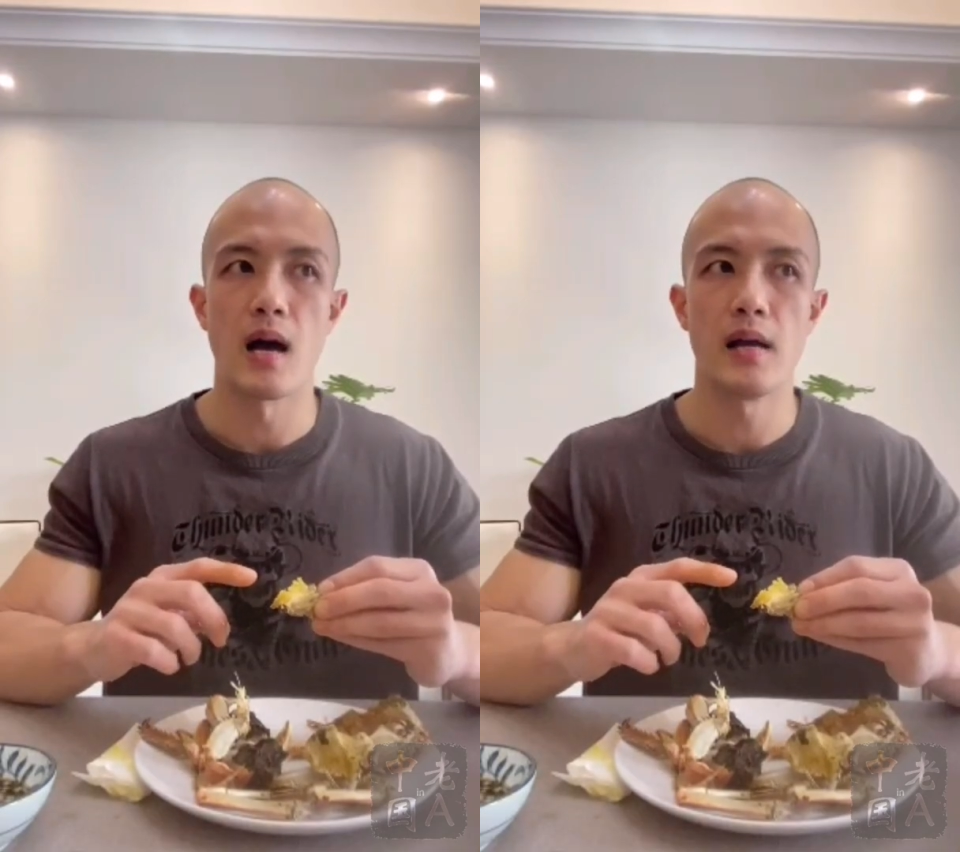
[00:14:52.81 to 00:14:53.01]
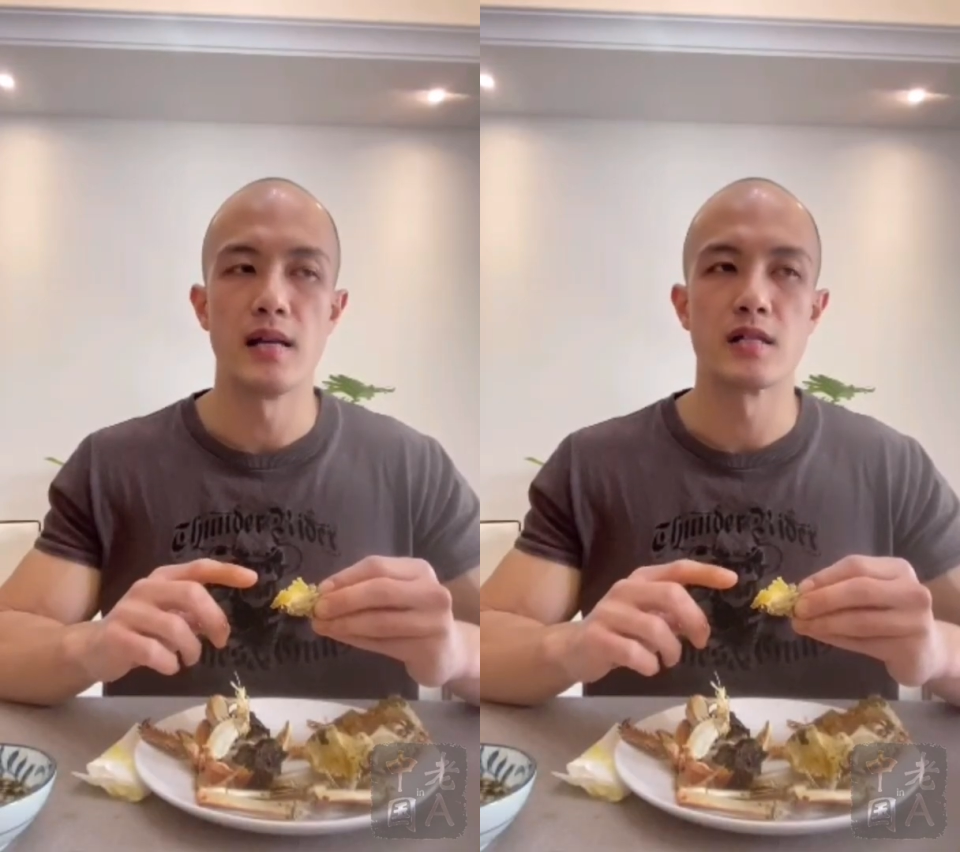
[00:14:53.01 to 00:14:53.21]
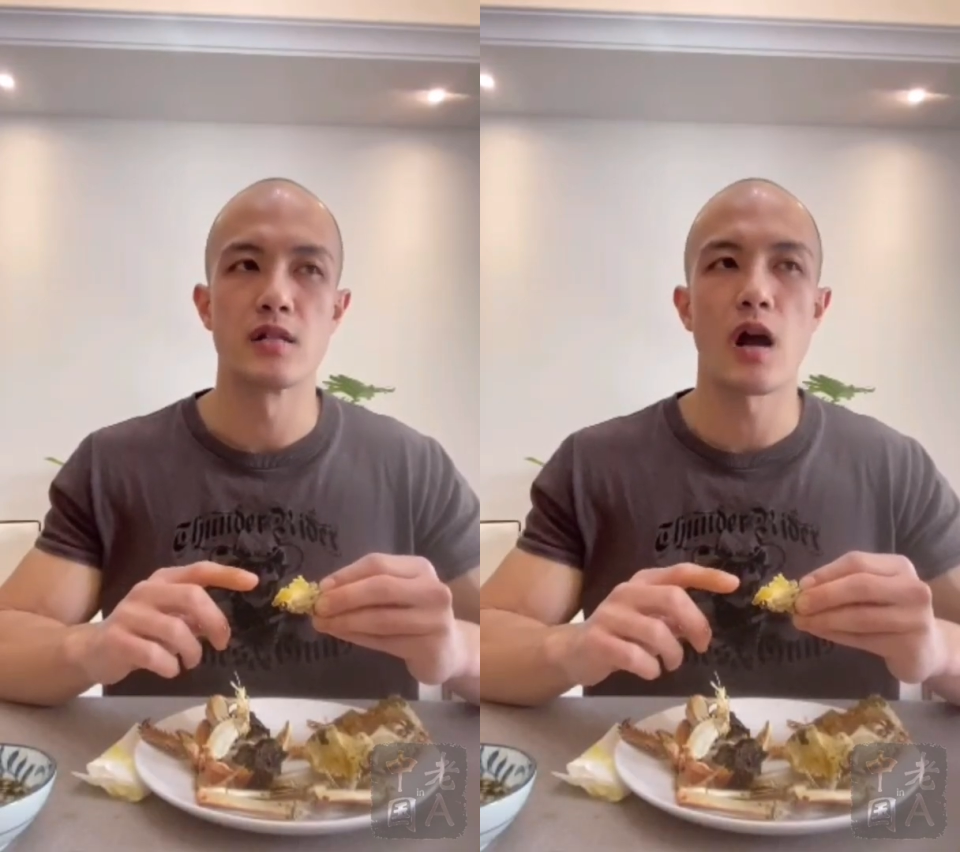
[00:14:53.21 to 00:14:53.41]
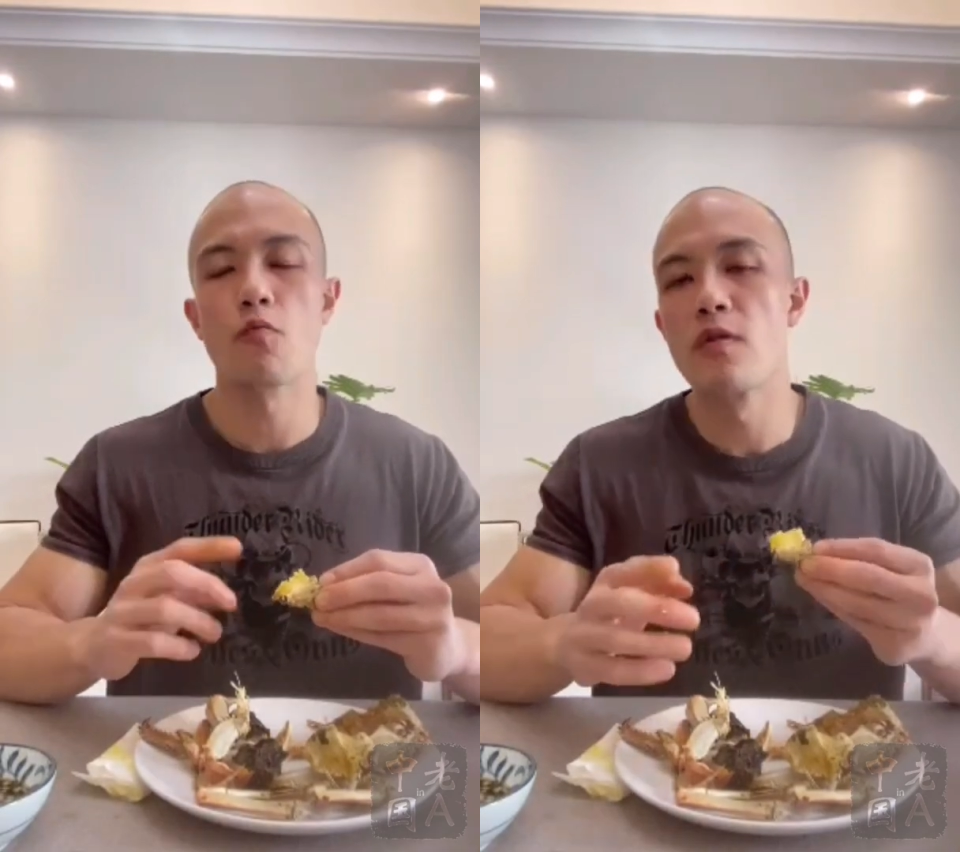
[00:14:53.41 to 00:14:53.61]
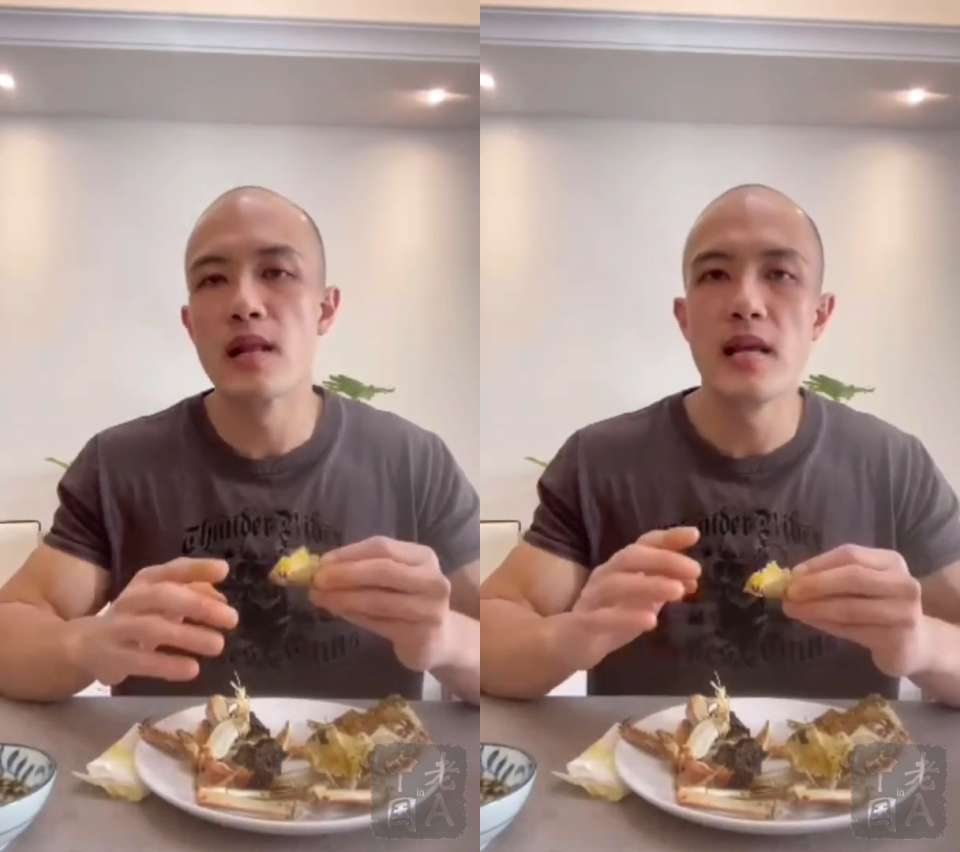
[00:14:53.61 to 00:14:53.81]
it's
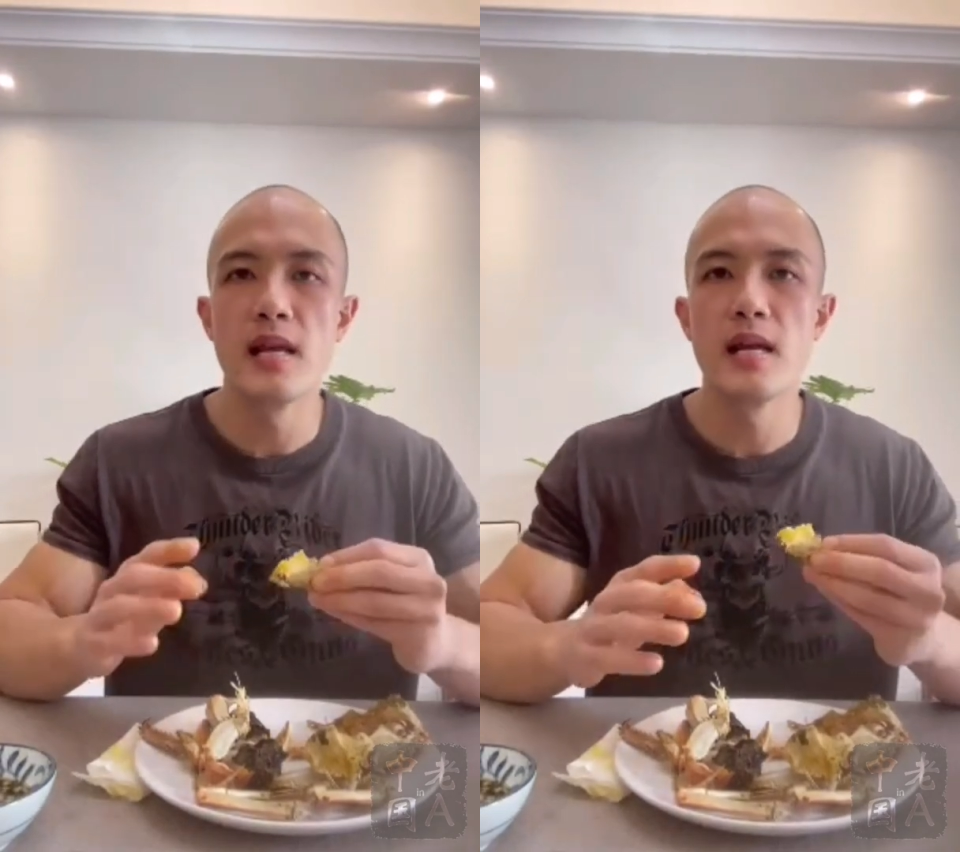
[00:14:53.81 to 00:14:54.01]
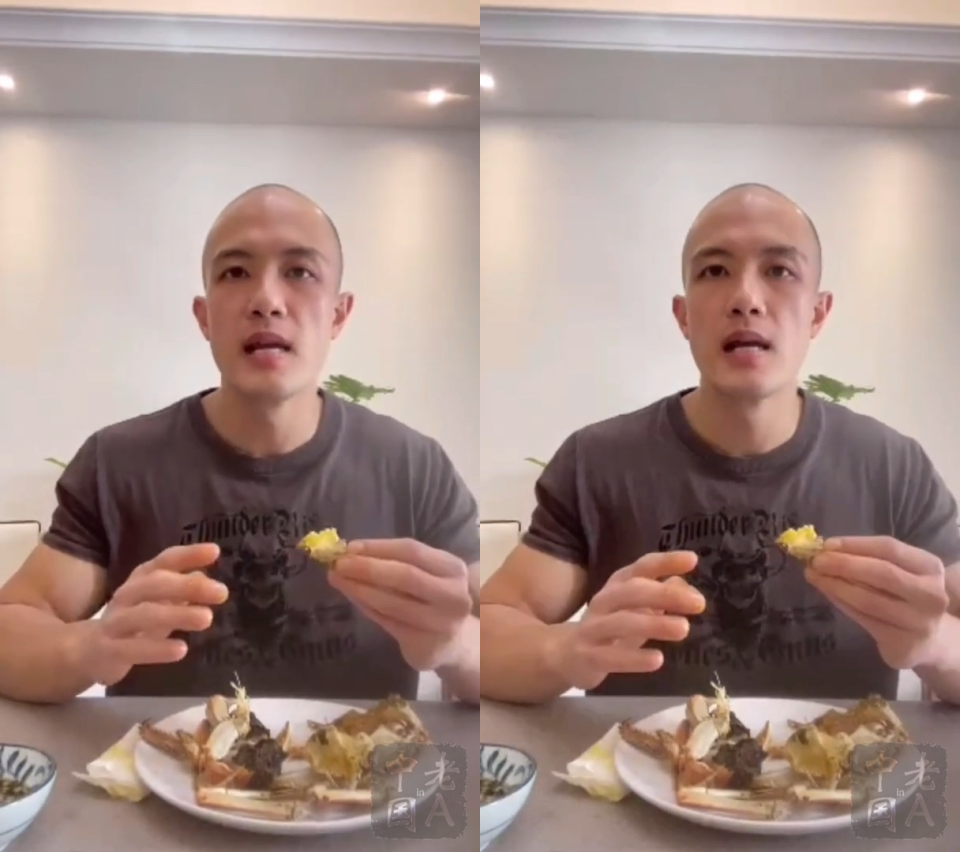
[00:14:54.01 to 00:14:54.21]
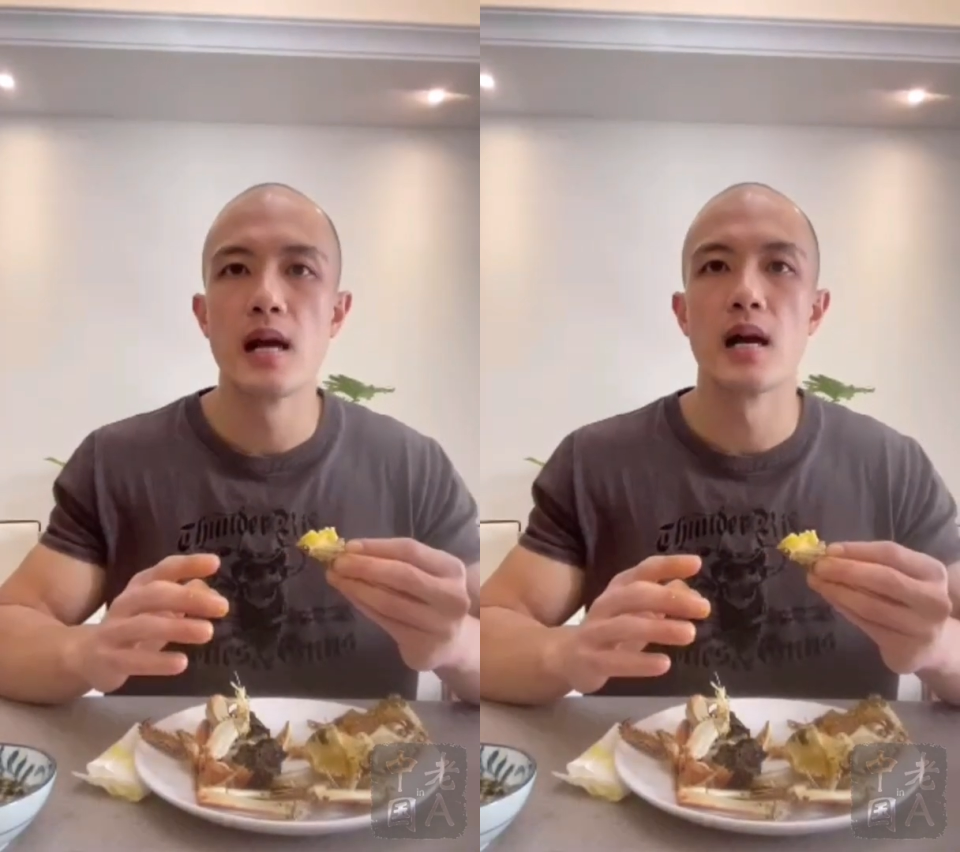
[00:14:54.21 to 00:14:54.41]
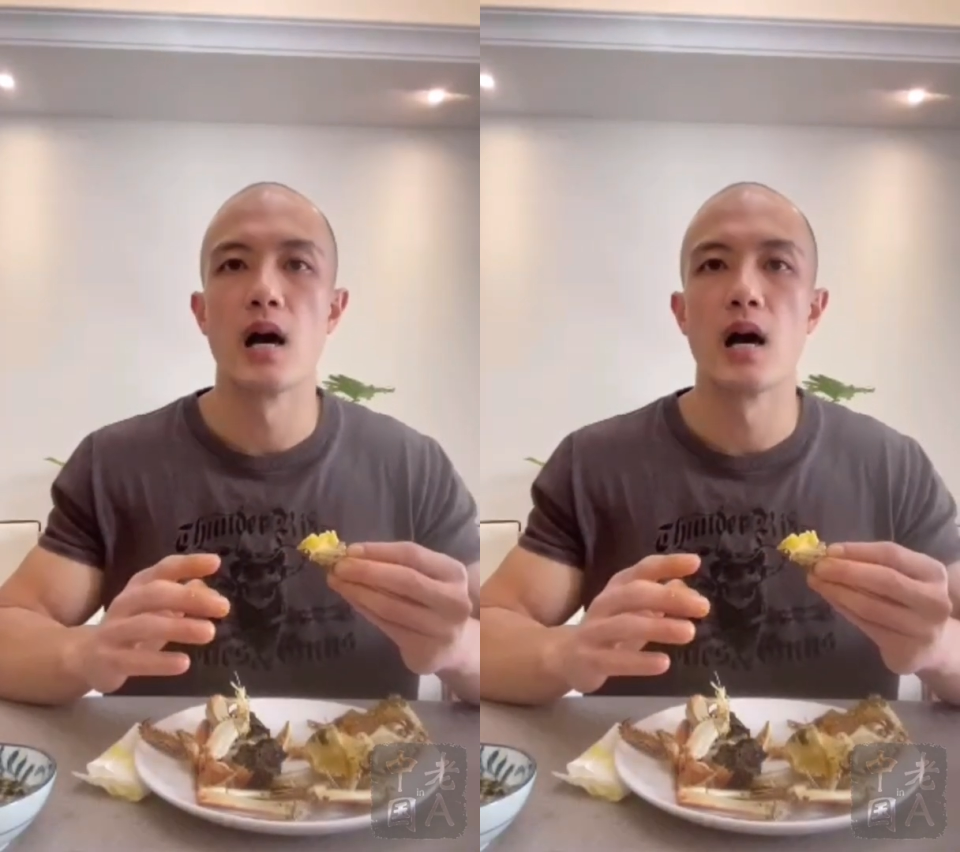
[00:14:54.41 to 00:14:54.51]
not really